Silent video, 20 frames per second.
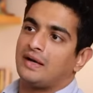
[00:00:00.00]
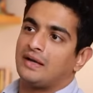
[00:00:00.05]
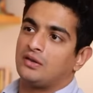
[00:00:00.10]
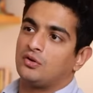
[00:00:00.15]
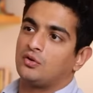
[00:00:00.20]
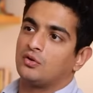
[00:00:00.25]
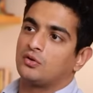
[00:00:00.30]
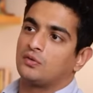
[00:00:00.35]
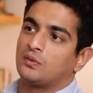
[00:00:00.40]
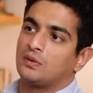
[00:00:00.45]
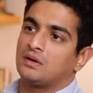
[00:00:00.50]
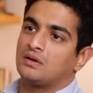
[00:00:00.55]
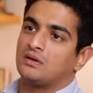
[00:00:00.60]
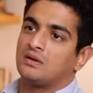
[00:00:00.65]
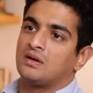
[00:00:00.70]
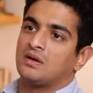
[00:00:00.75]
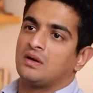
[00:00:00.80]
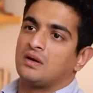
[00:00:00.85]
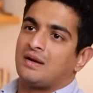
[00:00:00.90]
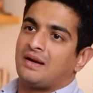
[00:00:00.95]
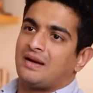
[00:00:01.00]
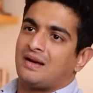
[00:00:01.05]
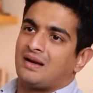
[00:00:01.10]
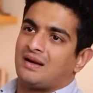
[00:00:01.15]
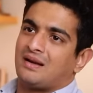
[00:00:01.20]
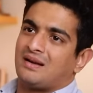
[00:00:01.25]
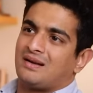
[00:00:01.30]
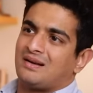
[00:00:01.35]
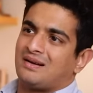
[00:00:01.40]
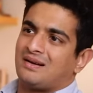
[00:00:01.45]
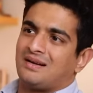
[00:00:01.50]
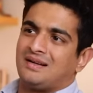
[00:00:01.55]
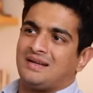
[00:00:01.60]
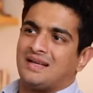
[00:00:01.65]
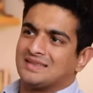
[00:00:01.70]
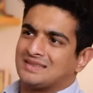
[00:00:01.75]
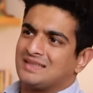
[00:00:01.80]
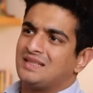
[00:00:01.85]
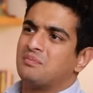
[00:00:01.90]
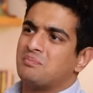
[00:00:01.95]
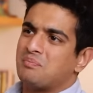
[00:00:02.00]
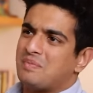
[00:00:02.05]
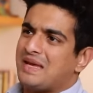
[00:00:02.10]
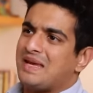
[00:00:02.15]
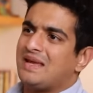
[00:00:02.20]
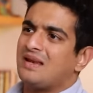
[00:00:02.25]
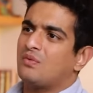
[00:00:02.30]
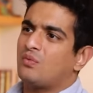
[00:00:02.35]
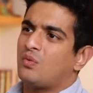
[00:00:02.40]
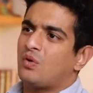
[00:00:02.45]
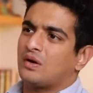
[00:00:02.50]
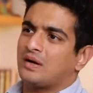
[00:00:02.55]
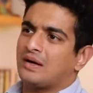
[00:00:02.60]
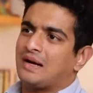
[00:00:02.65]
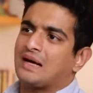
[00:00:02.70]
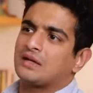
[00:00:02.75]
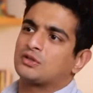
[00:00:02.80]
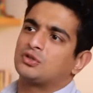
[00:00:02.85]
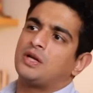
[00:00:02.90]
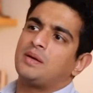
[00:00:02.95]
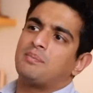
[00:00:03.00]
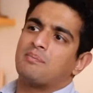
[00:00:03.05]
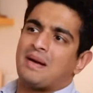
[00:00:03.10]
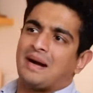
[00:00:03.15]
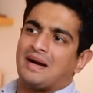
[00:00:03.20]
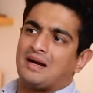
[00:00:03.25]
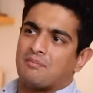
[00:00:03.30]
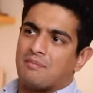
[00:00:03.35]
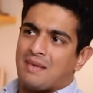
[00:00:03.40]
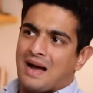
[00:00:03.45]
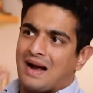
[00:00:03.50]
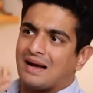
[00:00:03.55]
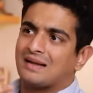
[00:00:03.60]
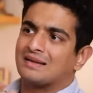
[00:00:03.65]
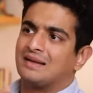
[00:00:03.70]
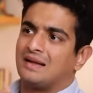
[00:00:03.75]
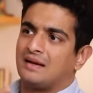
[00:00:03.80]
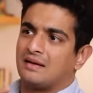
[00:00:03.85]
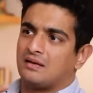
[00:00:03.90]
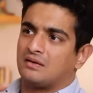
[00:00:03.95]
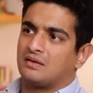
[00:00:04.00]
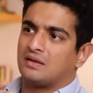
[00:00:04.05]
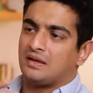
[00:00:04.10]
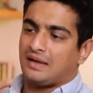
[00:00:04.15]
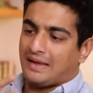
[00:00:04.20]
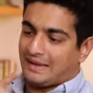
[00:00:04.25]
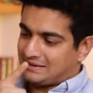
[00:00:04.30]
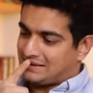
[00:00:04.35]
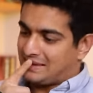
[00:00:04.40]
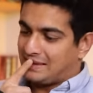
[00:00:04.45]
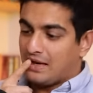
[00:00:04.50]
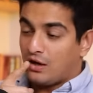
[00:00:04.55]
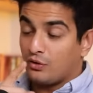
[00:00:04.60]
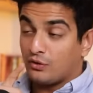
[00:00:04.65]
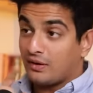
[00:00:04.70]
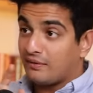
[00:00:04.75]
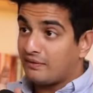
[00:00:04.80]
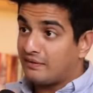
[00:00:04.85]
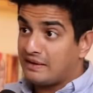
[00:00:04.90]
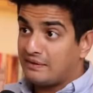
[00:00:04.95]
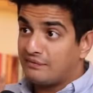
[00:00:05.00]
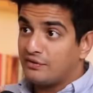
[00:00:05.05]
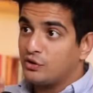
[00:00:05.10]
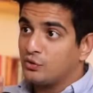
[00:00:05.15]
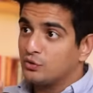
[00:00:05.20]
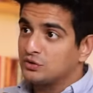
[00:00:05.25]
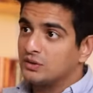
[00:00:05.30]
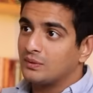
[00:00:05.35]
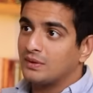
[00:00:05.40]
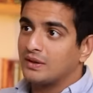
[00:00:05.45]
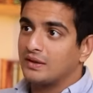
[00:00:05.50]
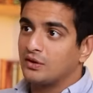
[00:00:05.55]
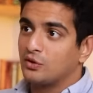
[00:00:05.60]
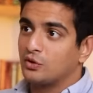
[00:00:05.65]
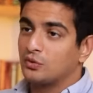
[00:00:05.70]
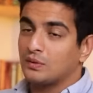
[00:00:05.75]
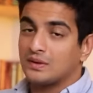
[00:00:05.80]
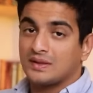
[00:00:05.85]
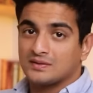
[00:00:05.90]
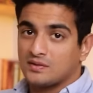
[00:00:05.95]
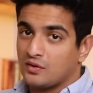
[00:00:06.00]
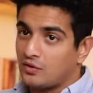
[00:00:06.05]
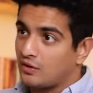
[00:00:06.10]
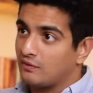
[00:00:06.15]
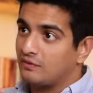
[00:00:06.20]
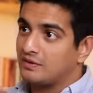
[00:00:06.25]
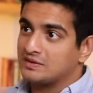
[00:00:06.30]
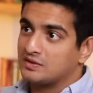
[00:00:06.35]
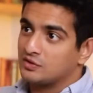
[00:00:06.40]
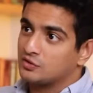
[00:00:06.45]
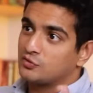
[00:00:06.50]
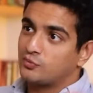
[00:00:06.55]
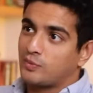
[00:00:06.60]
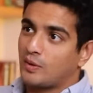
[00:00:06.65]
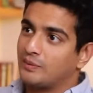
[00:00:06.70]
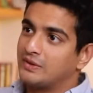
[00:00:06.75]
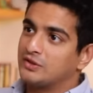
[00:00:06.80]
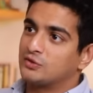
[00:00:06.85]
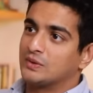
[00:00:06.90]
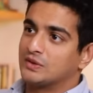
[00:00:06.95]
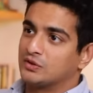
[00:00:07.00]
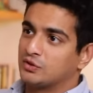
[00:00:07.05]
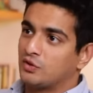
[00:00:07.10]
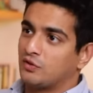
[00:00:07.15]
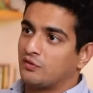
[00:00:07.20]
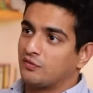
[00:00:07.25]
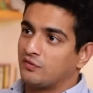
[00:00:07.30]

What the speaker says: day, Hindutva doesn't mean what it actually meant back then. Like, see, now that I even use the word Hindutva, there's a lot of listeners who probably switched